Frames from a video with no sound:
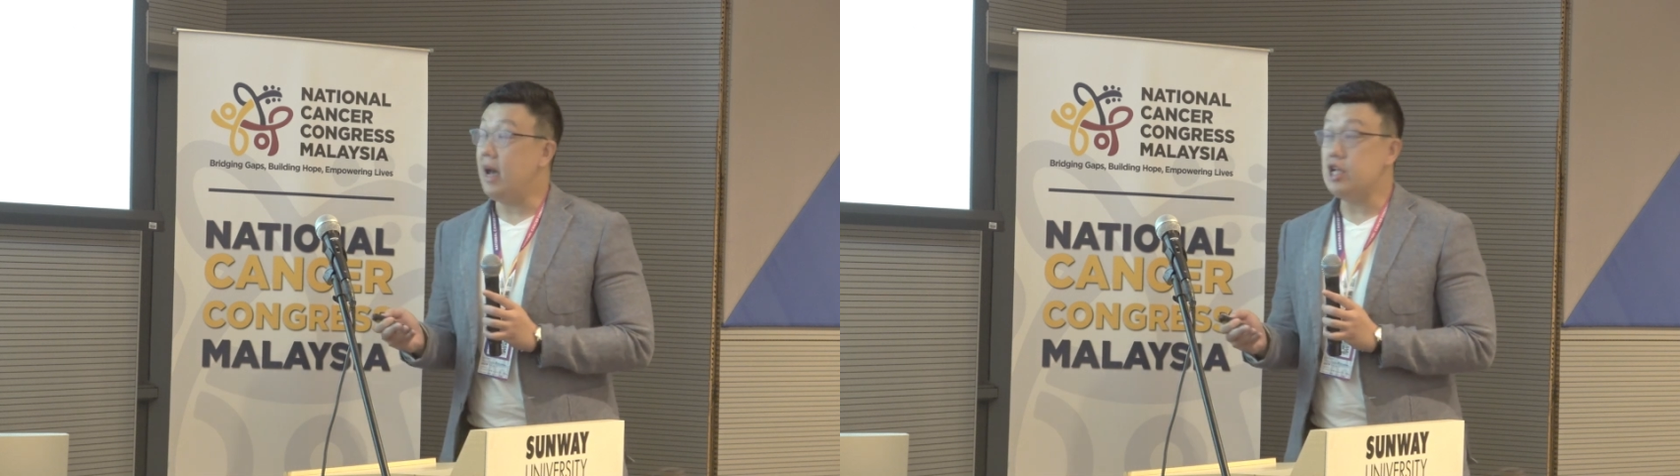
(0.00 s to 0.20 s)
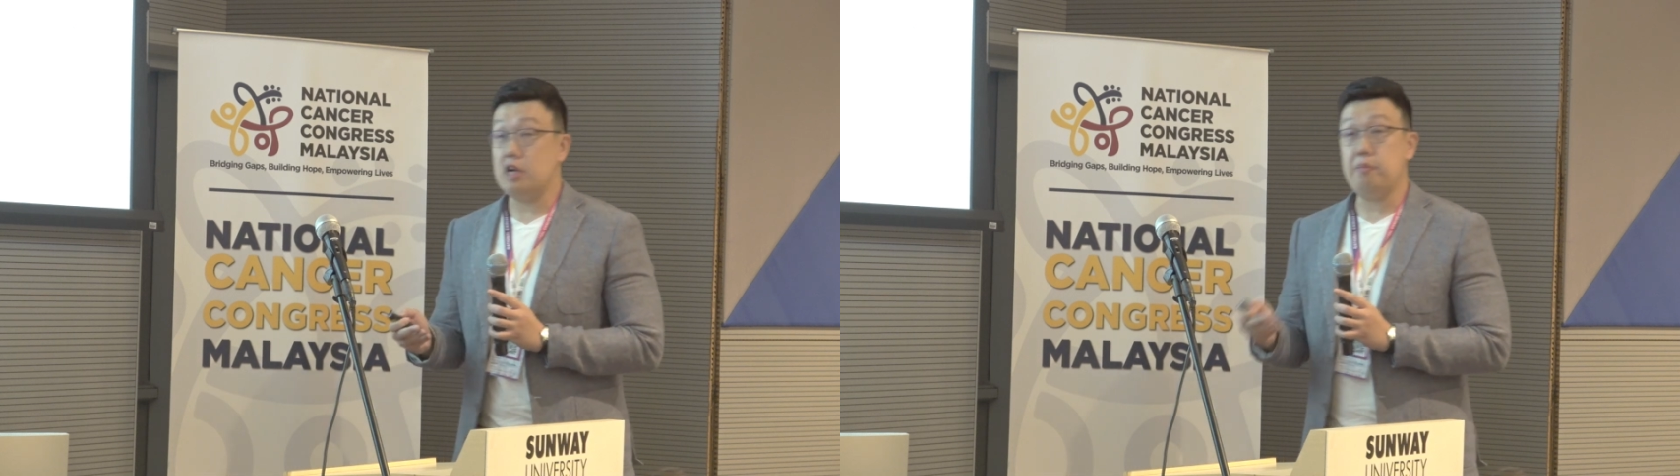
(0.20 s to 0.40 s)

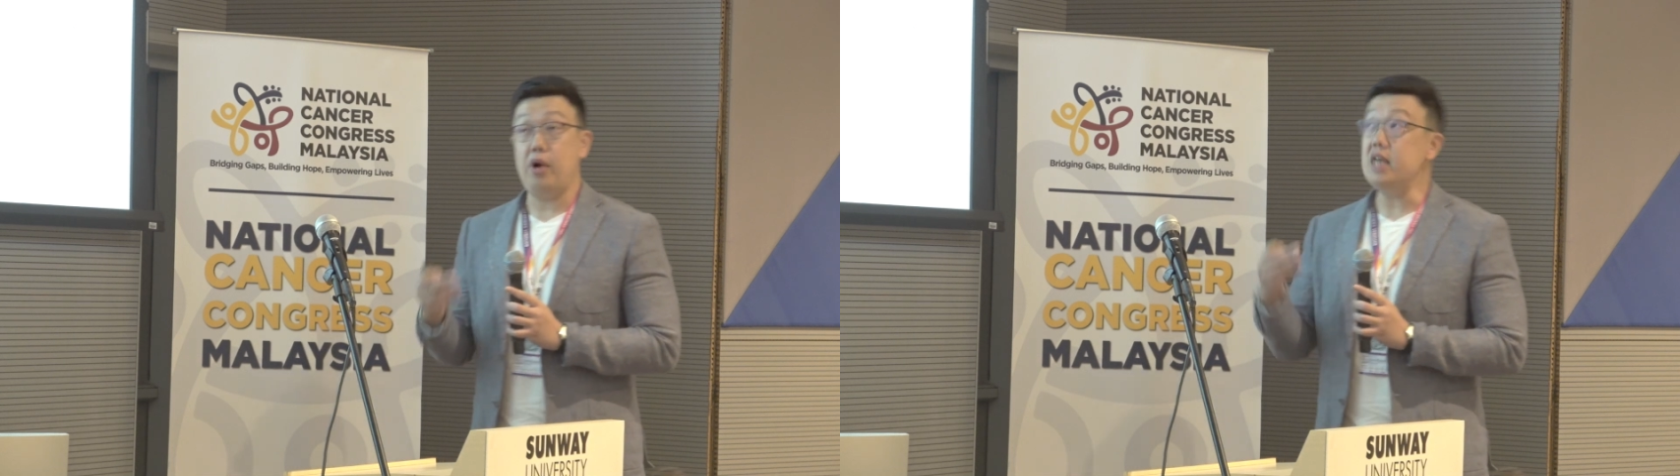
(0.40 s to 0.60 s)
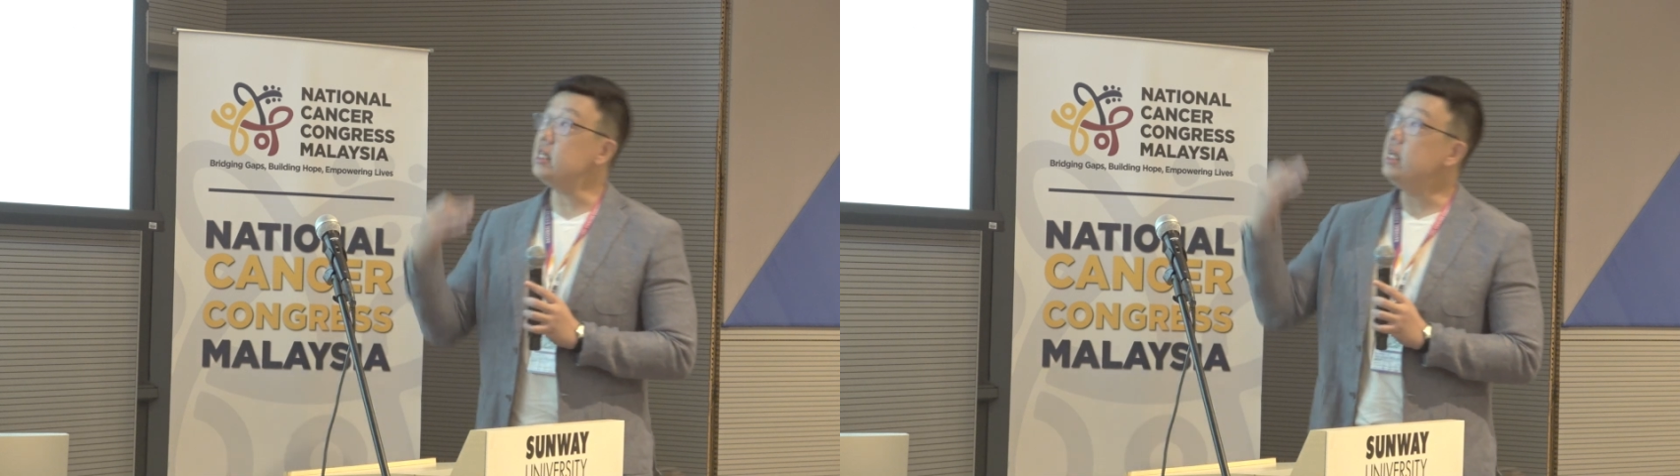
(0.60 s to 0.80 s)
actually
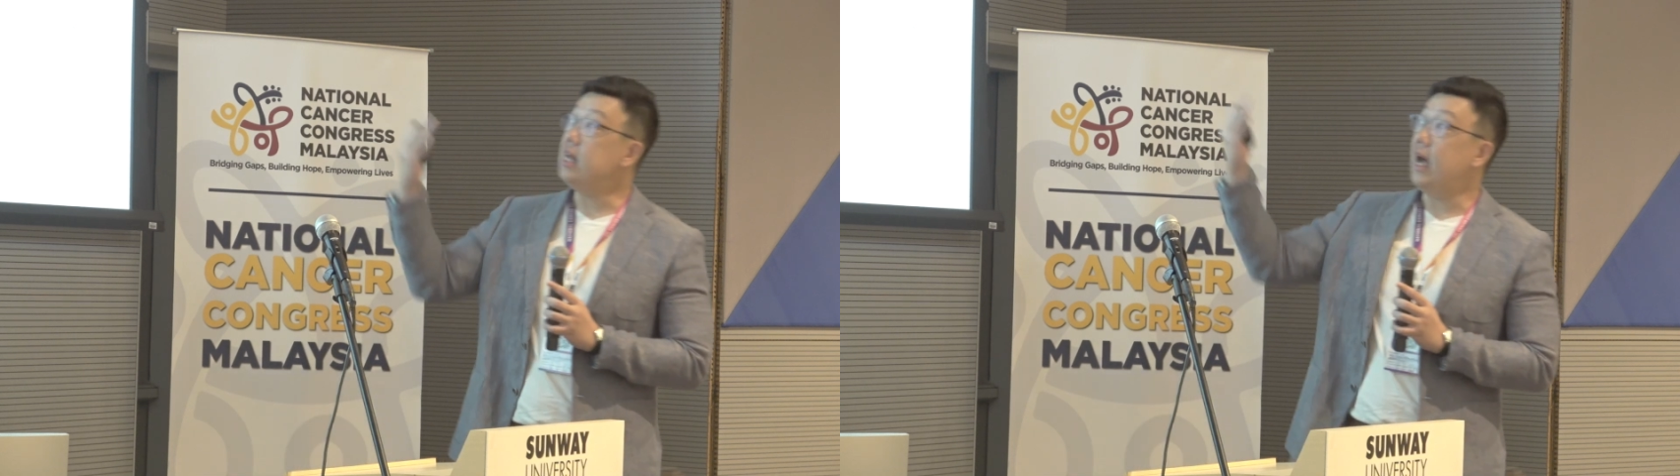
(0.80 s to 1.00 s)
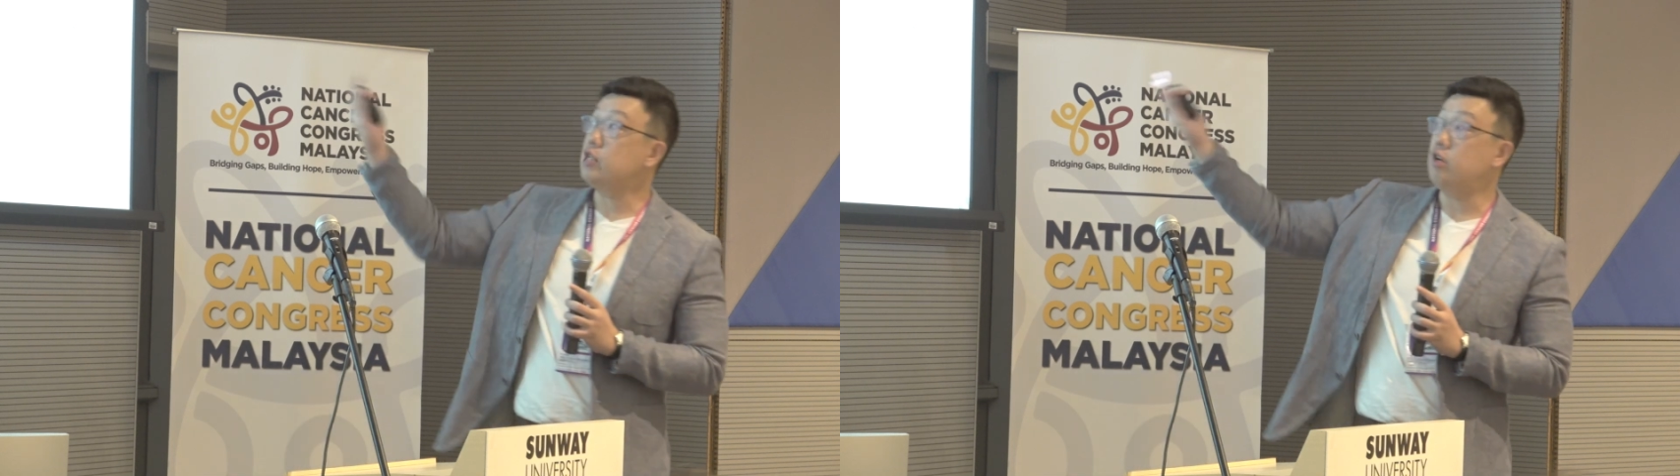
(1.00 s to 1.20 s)
present in the
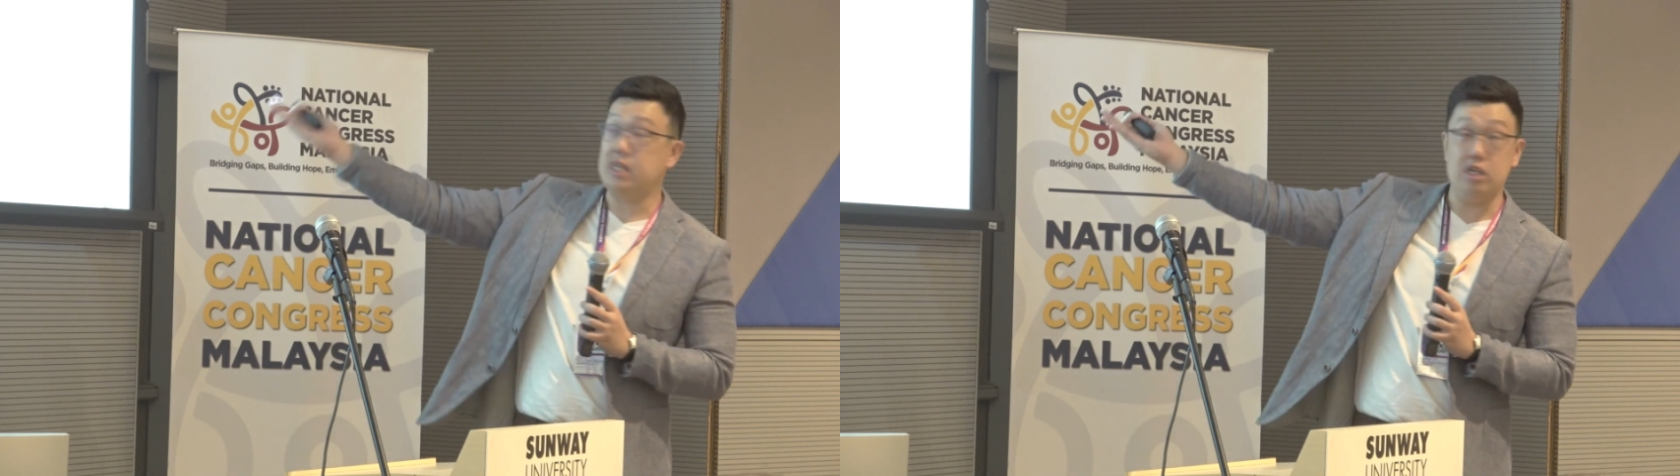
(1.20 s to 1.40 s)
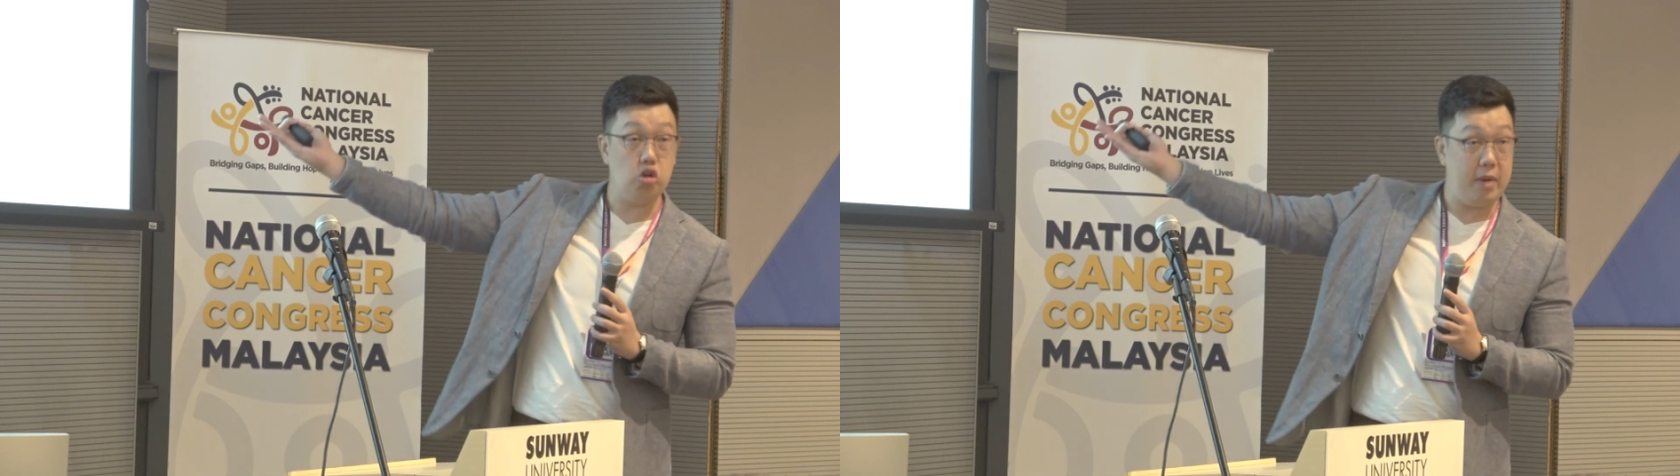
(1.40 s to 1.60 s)

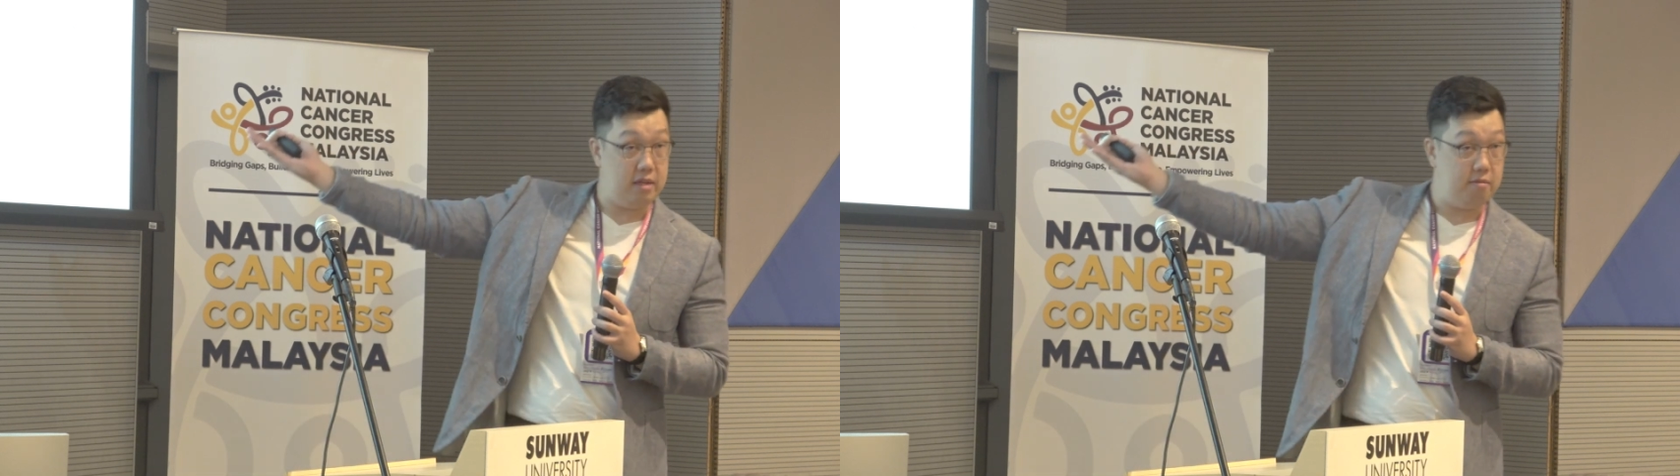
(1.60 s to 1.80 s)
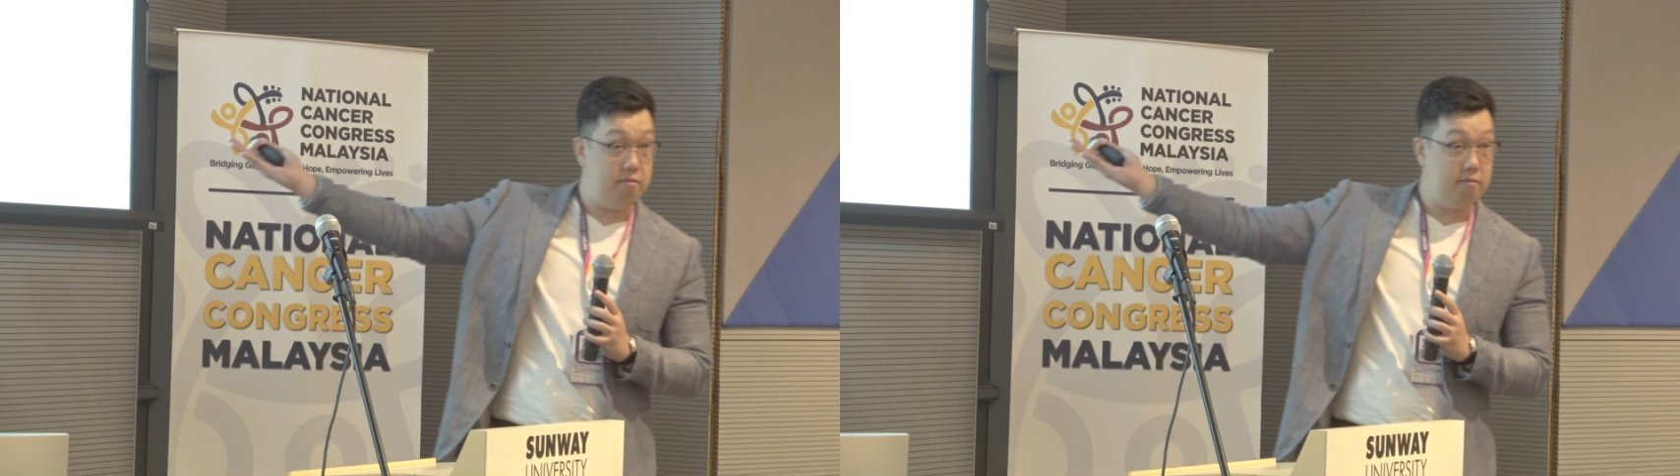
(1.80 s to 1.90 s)
extracellular domain.